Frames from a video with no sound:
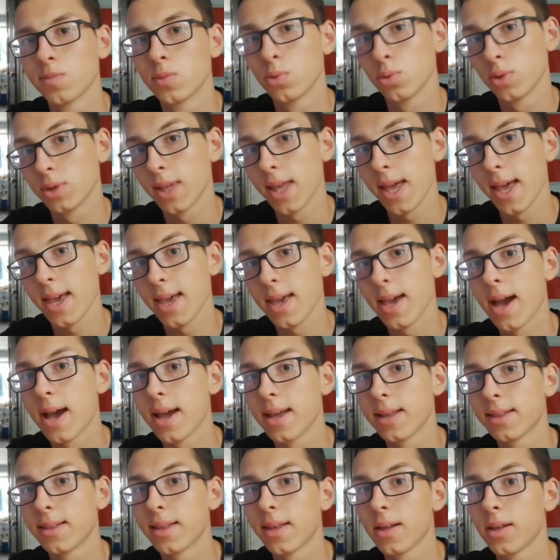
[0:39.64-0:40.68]
today
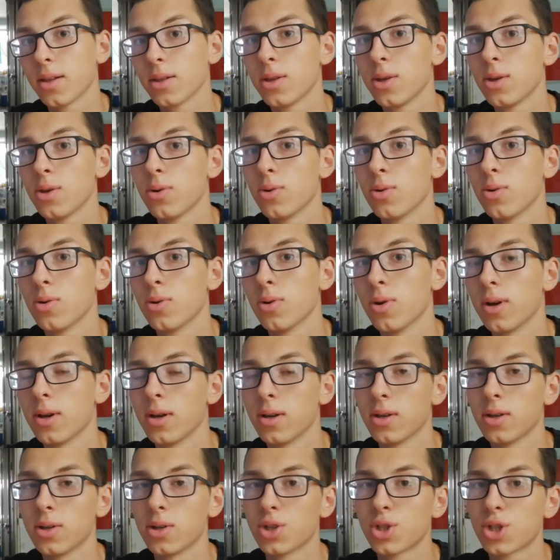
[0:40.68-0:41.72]
I tell you
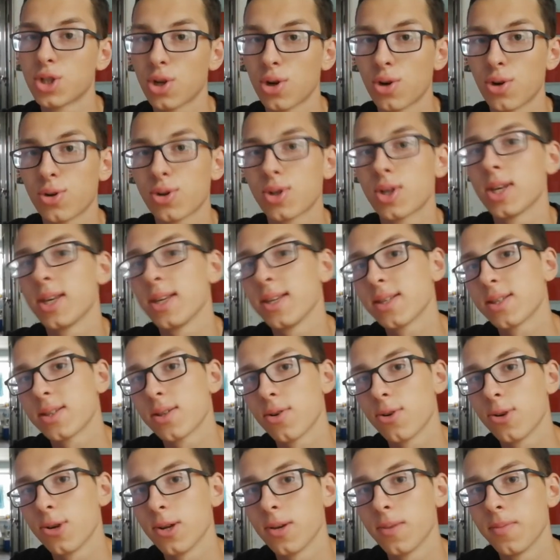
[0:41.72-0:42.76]
a short
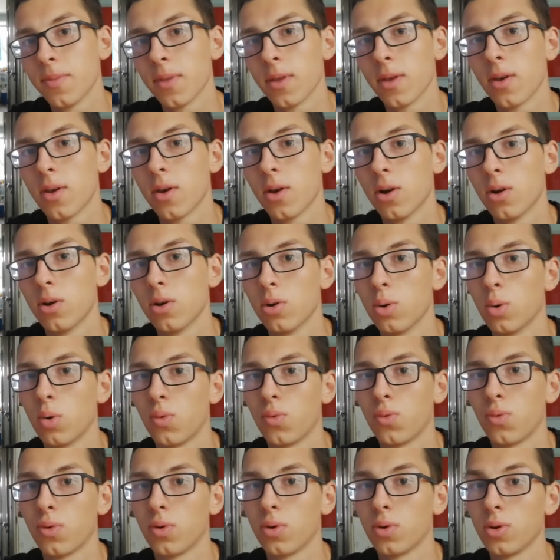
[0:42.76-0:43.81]
history
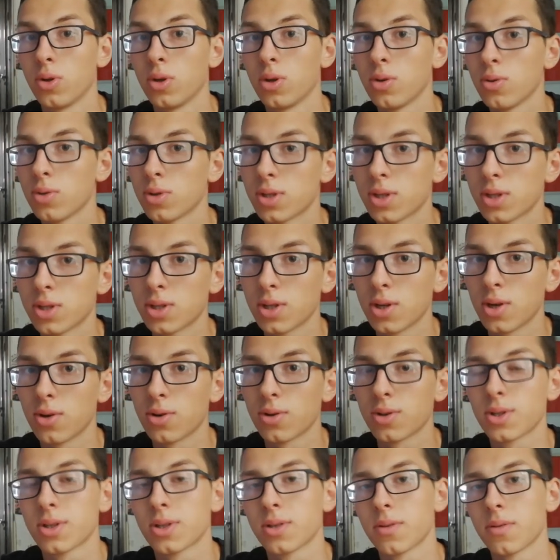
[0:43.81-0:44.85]
of
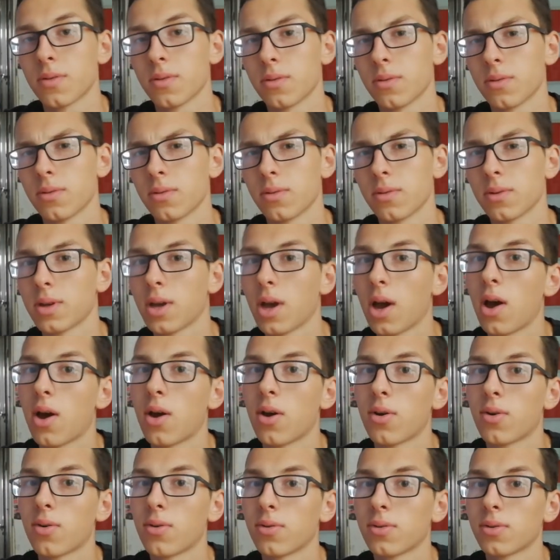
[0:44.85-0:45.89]
USSR's uh, uh,
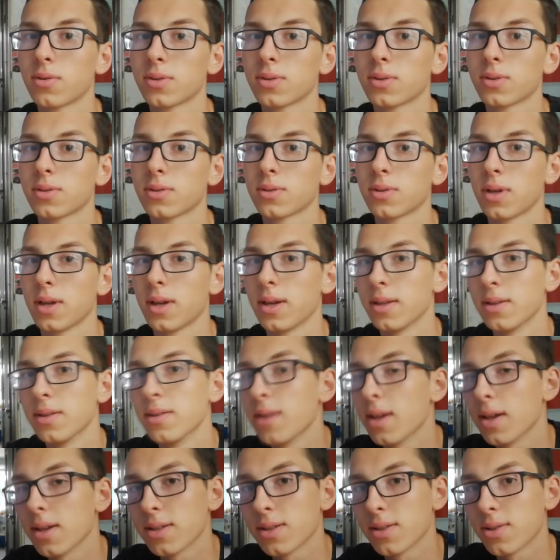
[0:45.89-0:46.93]
cars
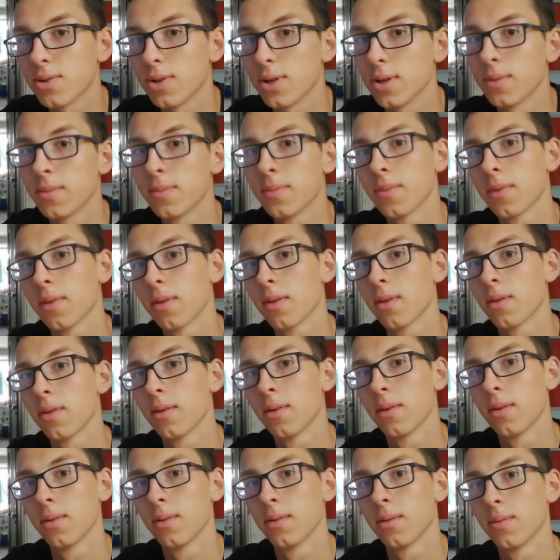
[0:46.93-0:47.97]
industry.
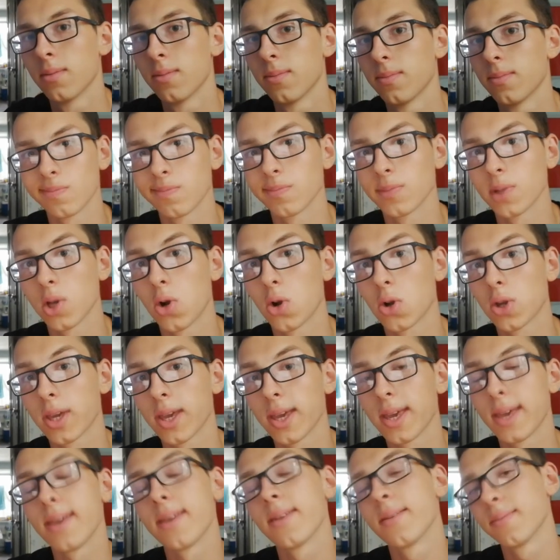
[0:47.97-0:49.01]

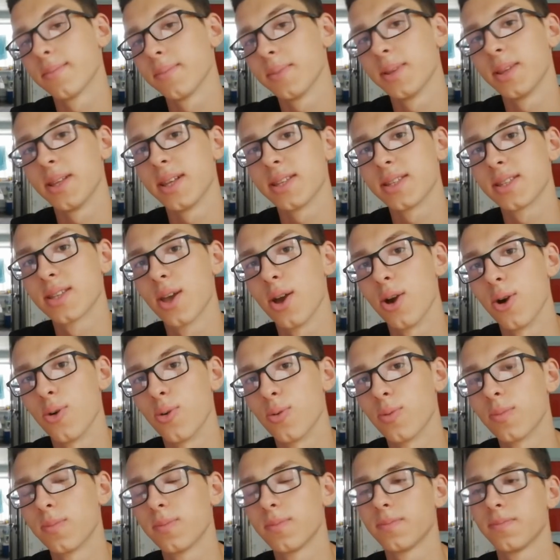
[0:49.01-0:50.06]
Okay, let's
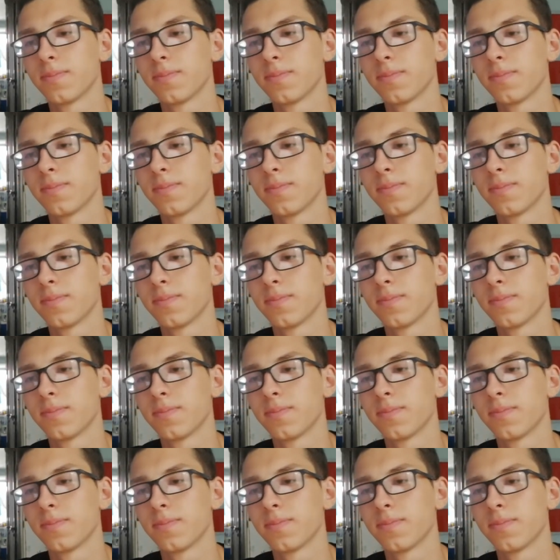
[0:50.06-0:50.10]
go.